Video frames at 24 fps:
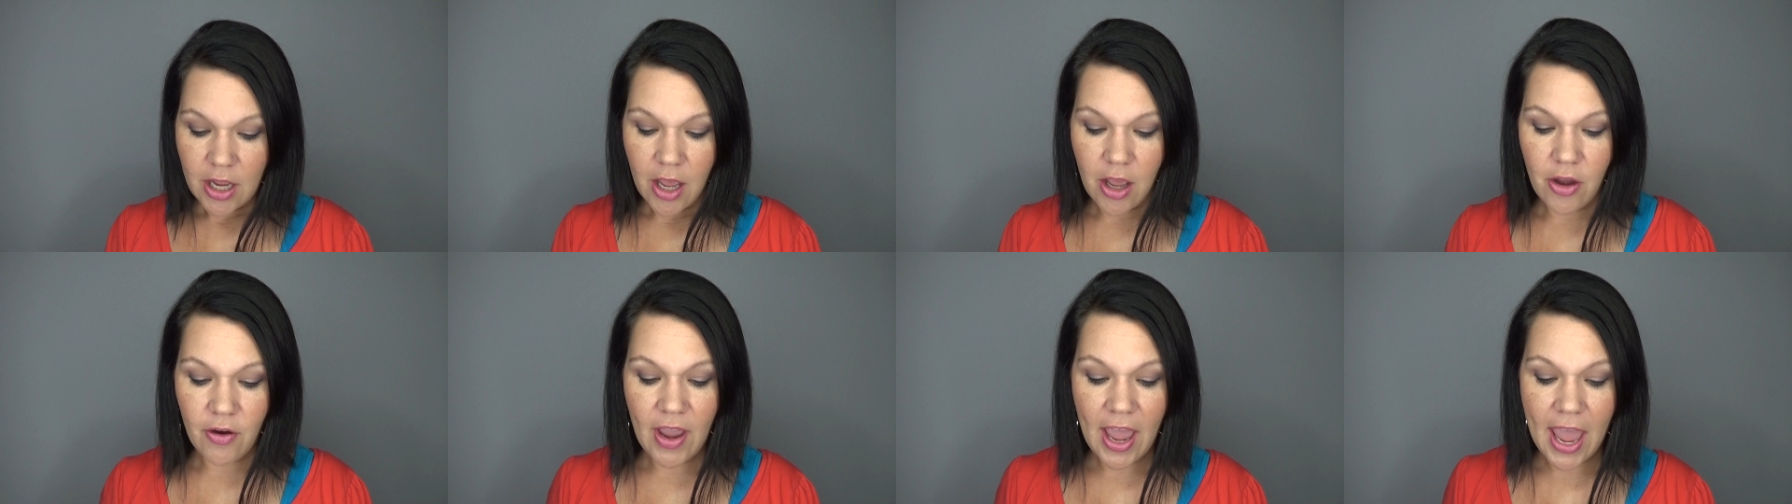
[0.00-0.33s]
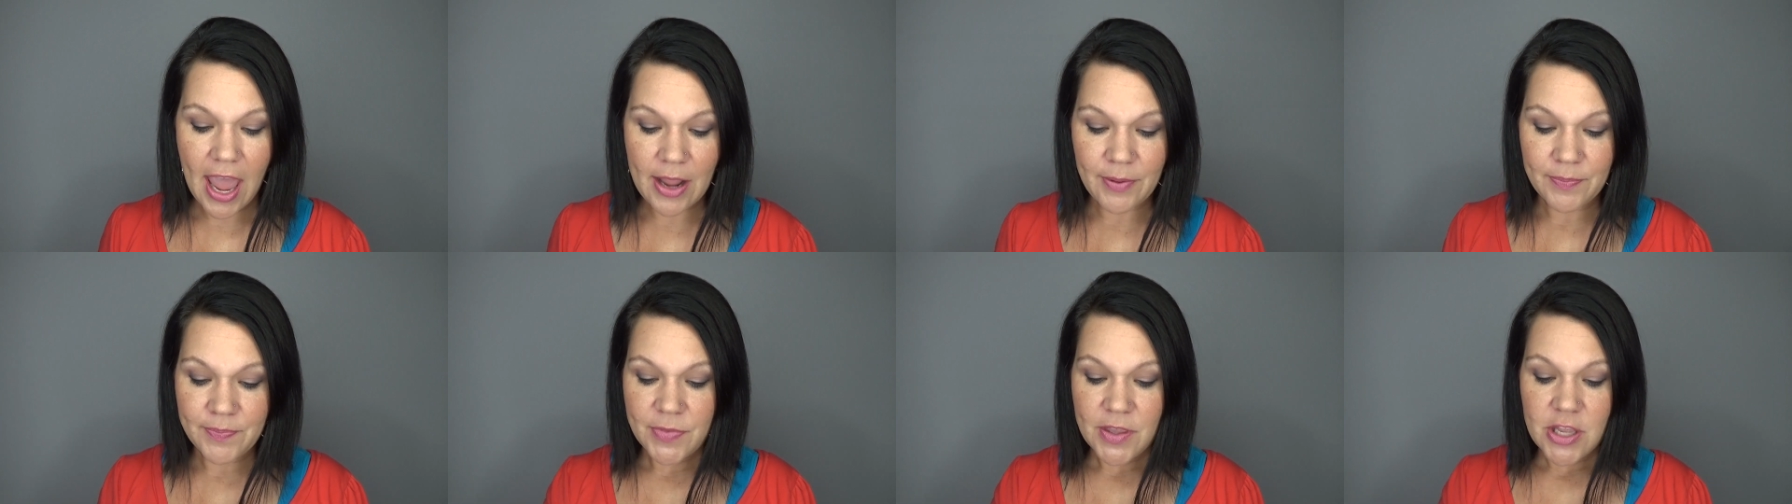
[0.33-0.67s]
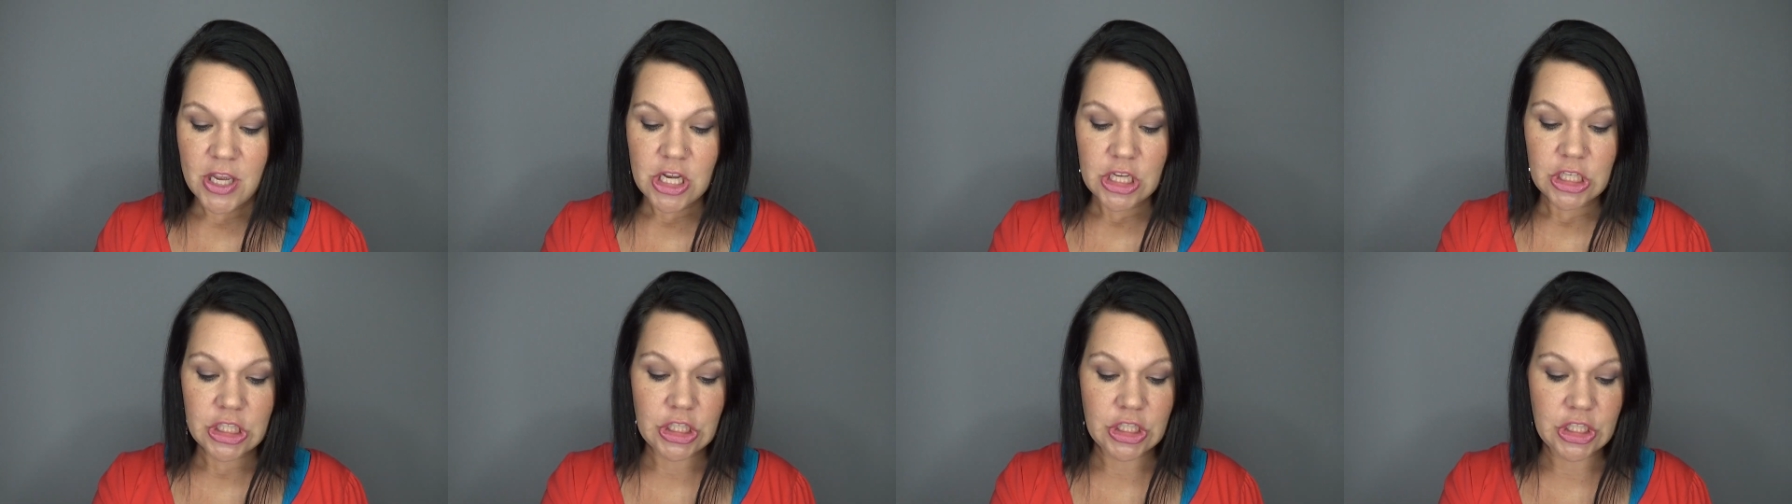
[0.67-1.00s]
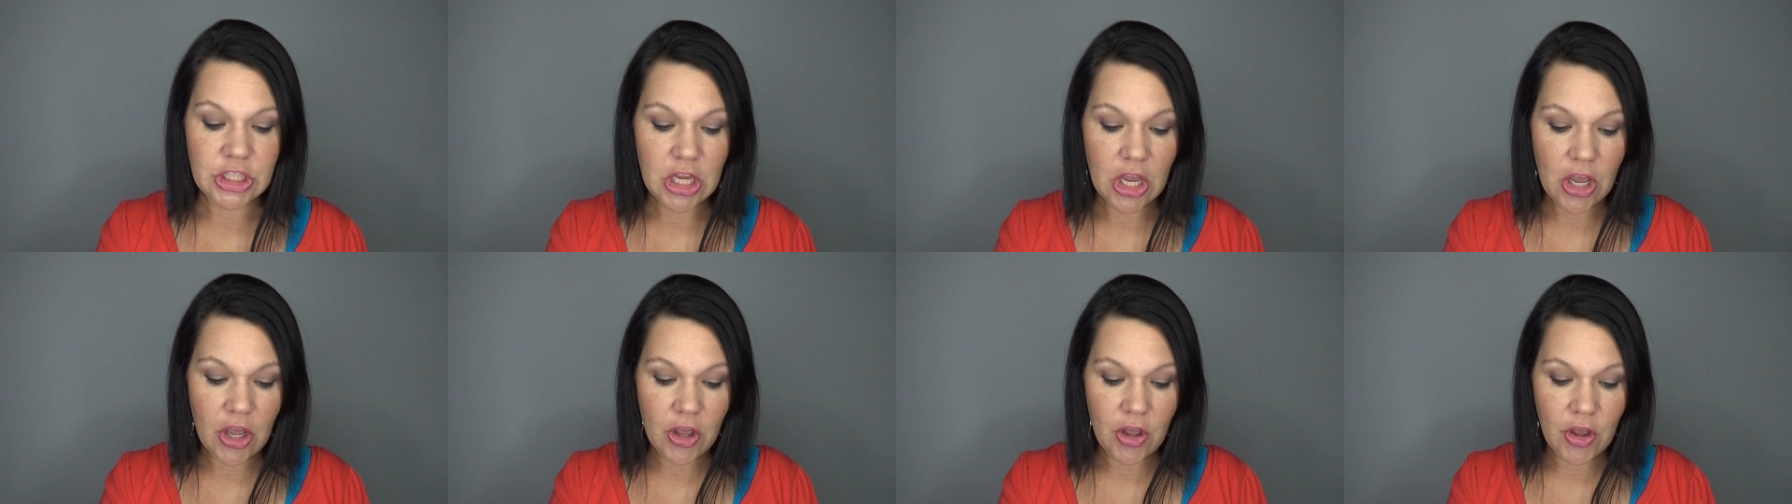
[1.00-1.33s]
Okay.
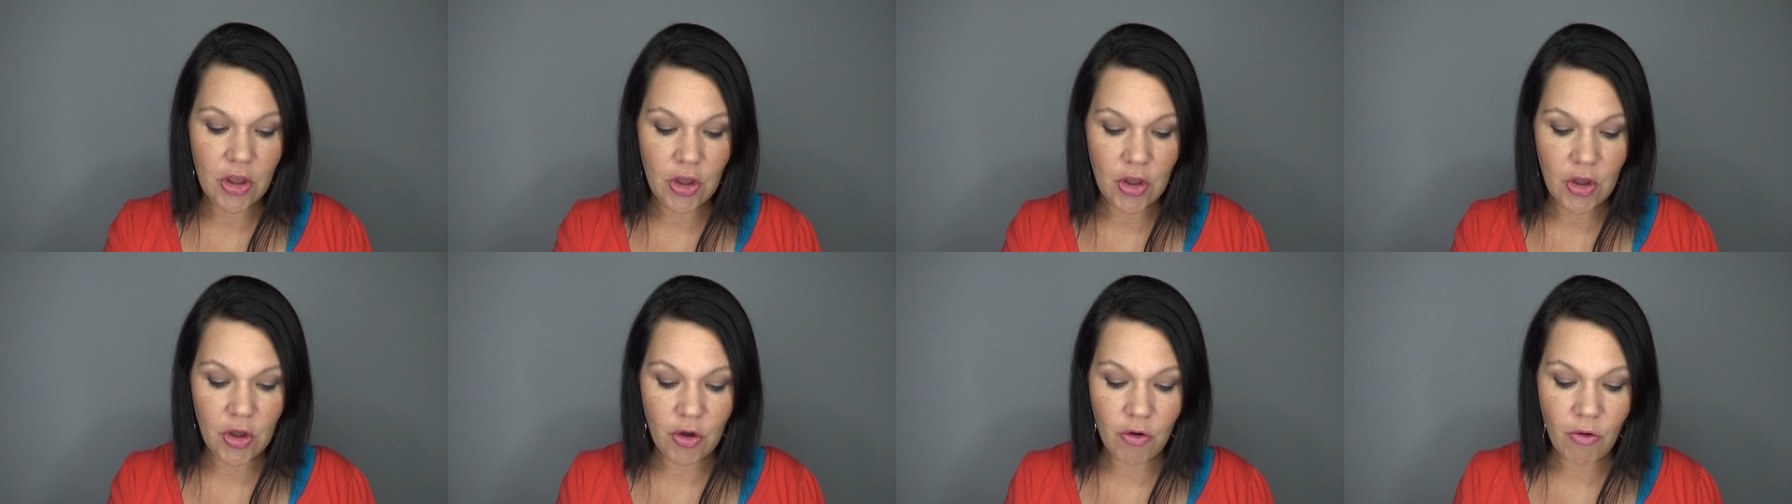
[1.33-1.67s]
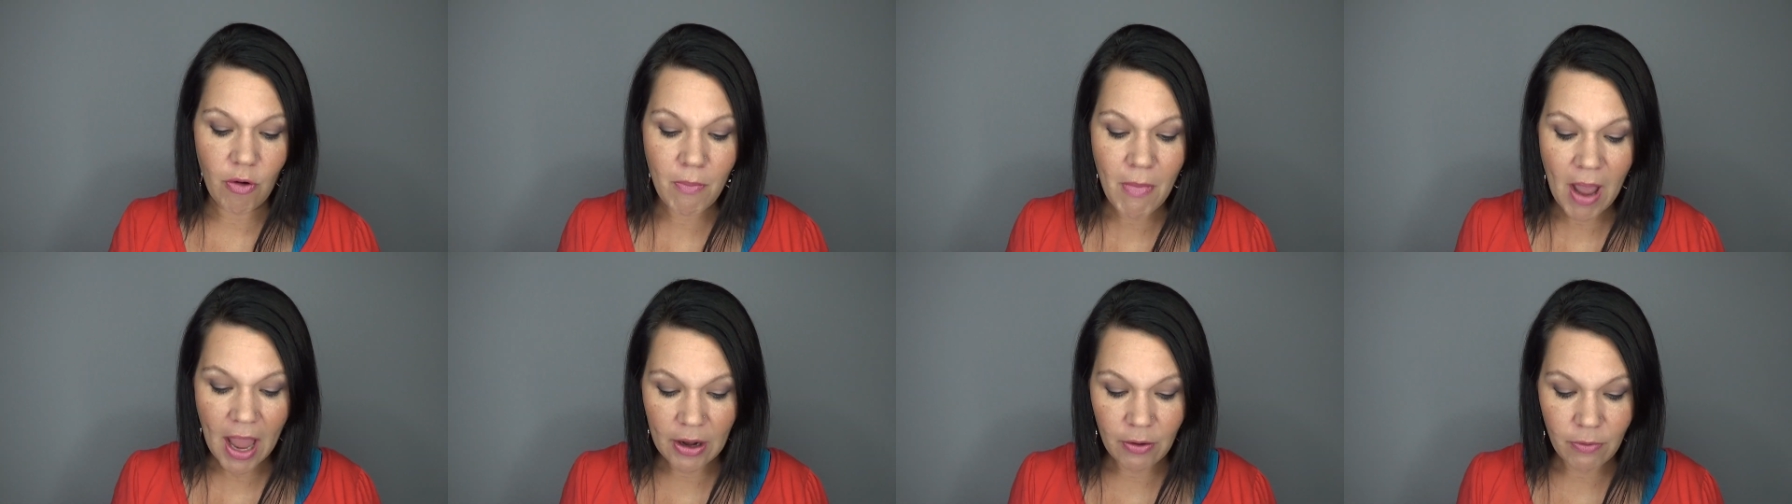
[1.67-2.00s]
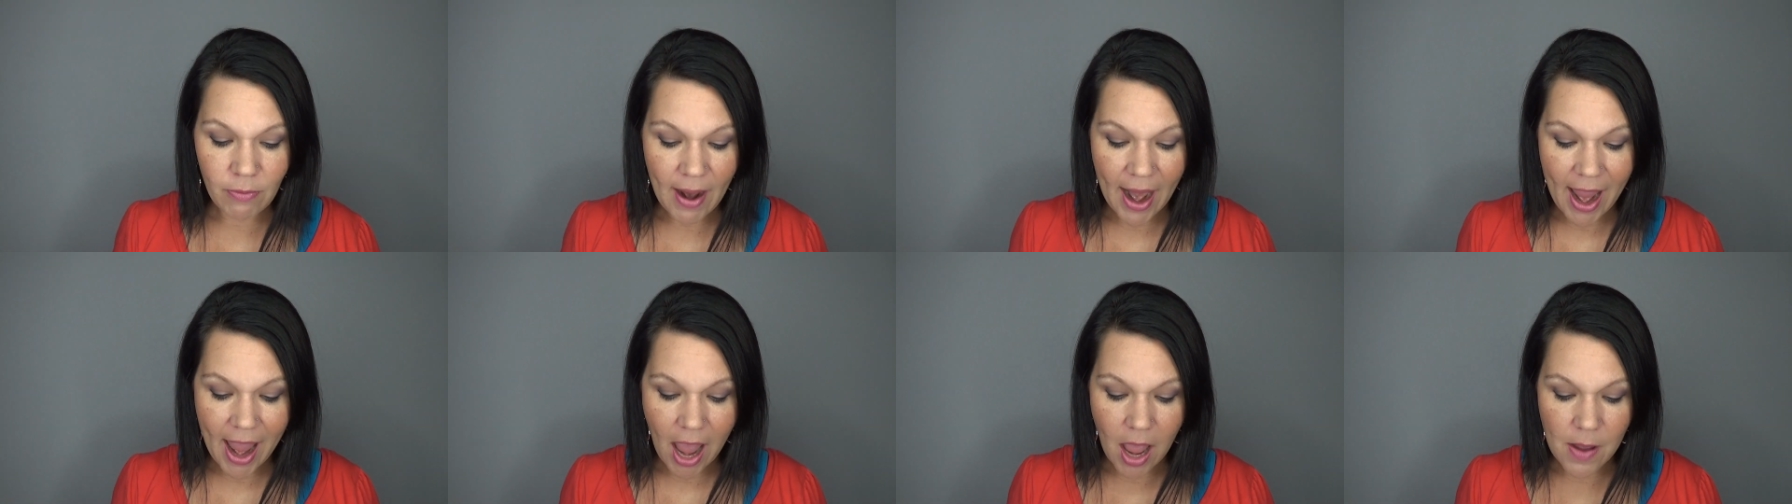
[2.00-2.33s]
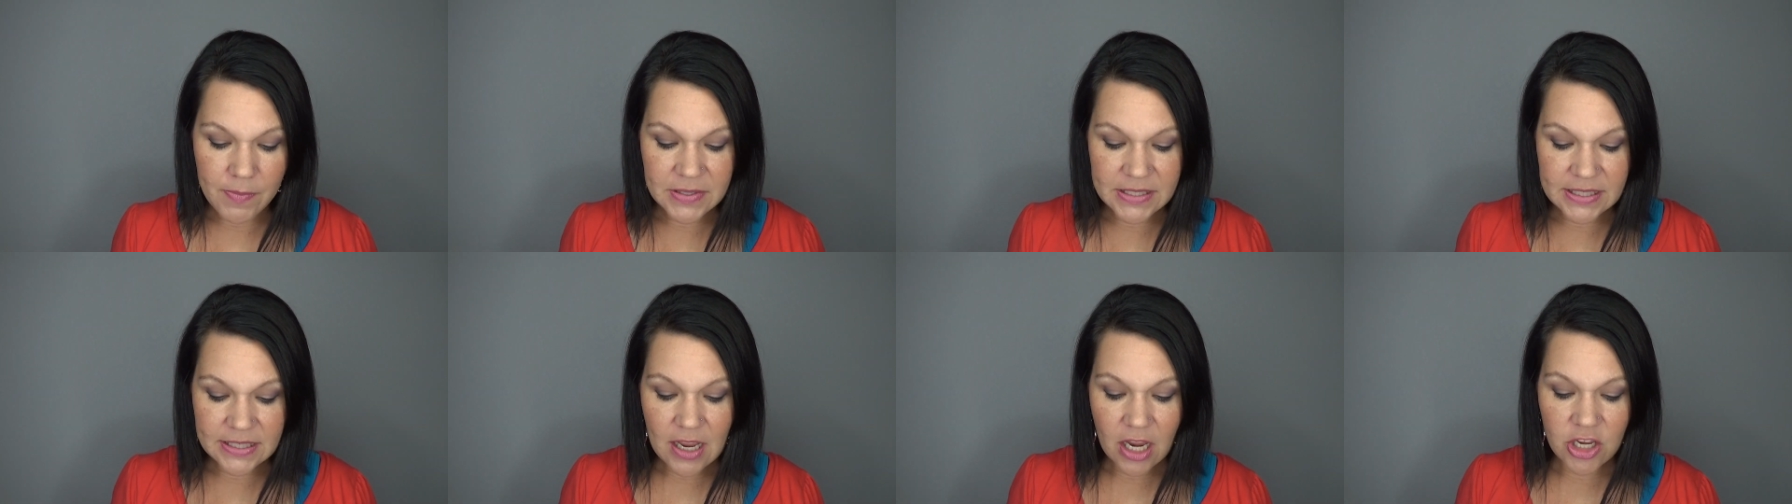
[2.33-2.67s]
So my
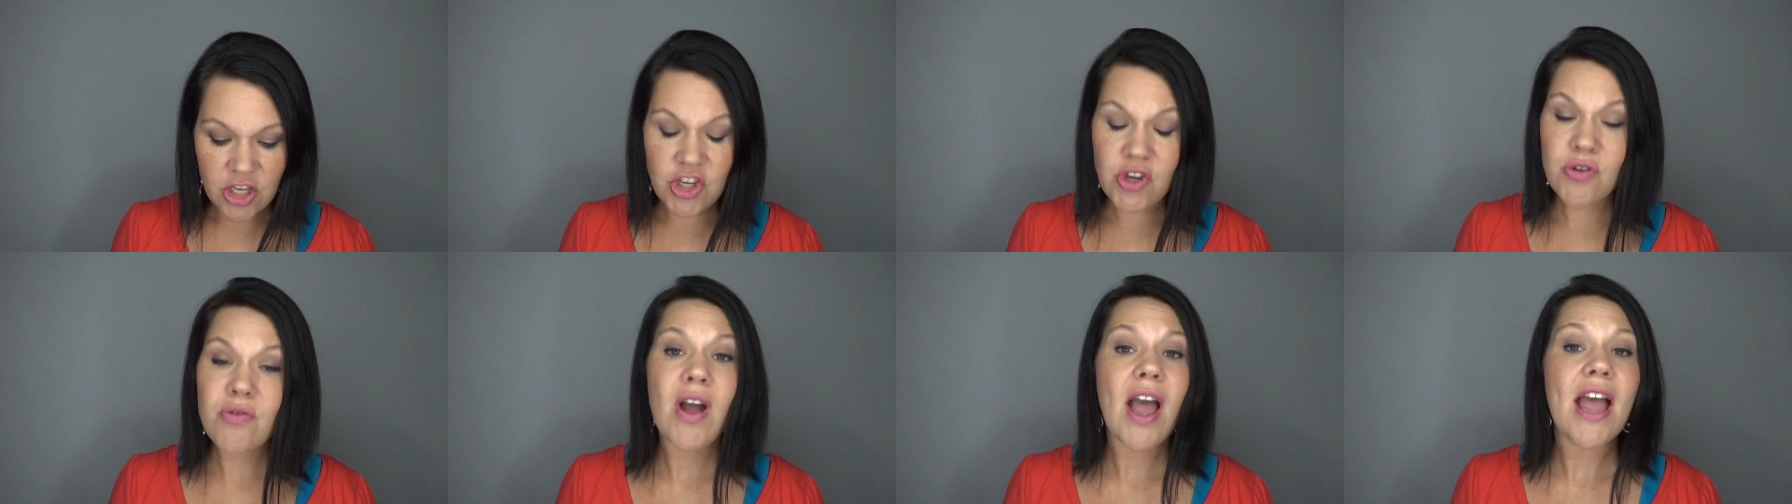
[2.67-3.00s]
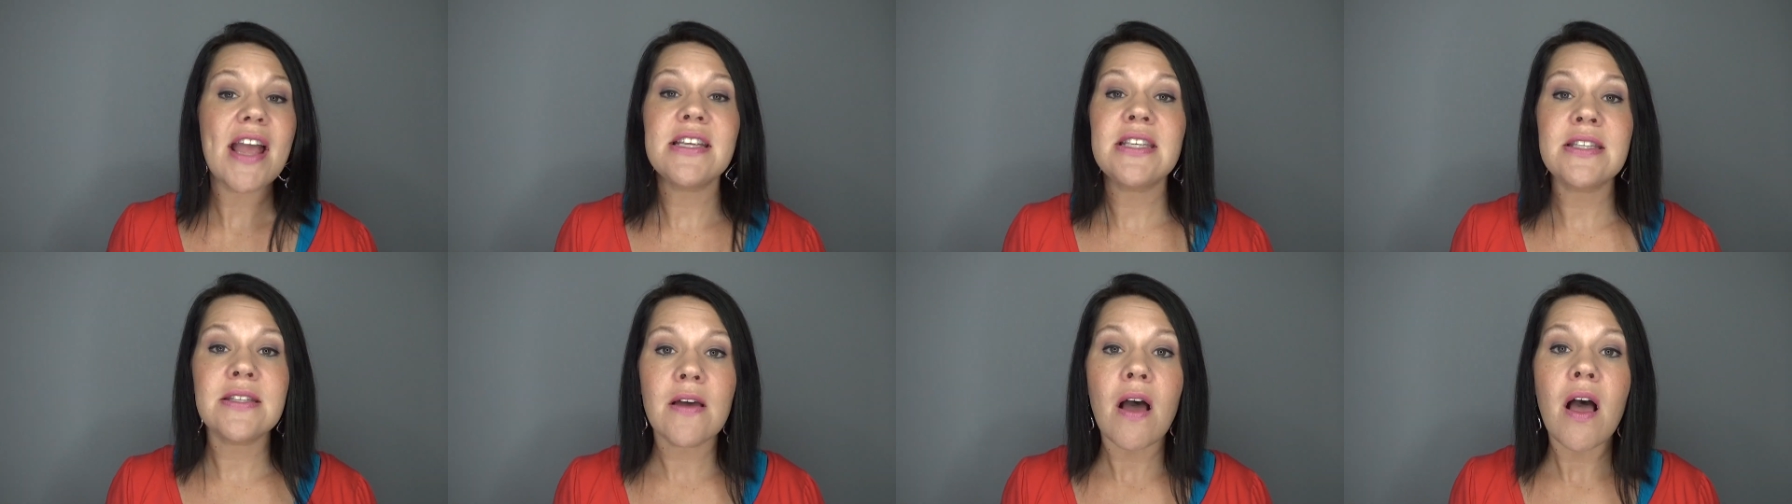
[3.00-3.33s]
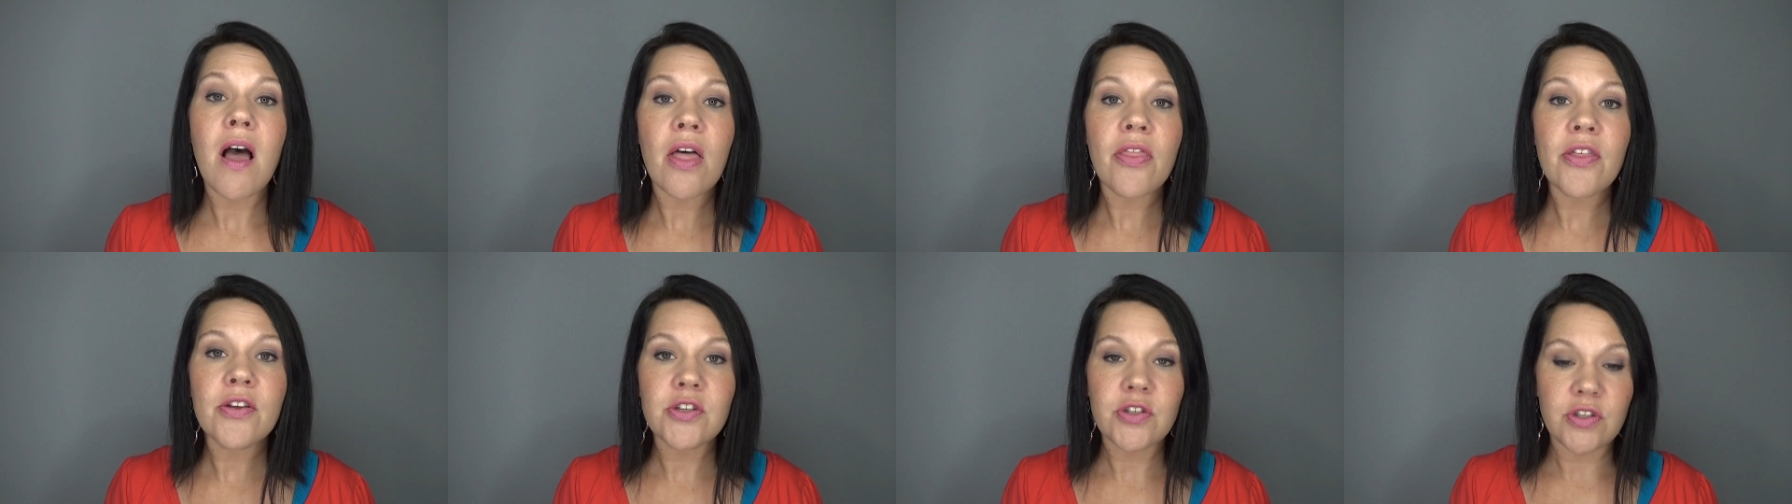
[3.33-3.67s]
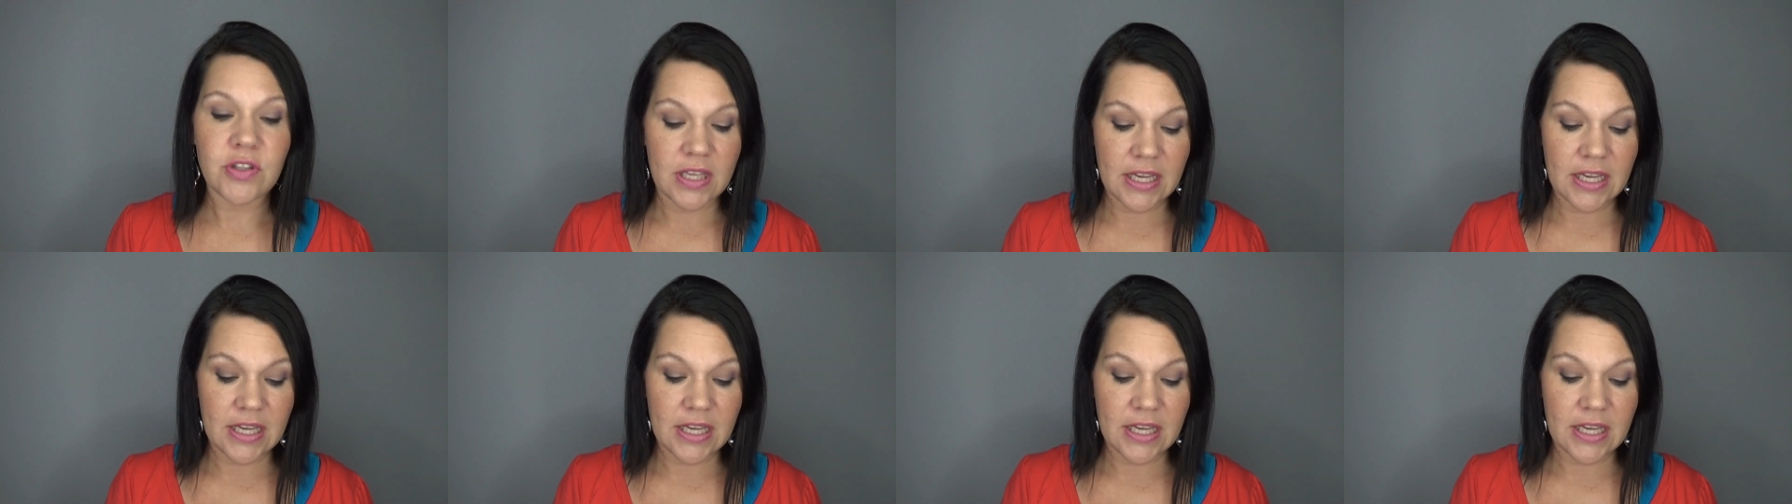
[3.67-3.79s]
wraps, you guys saw the,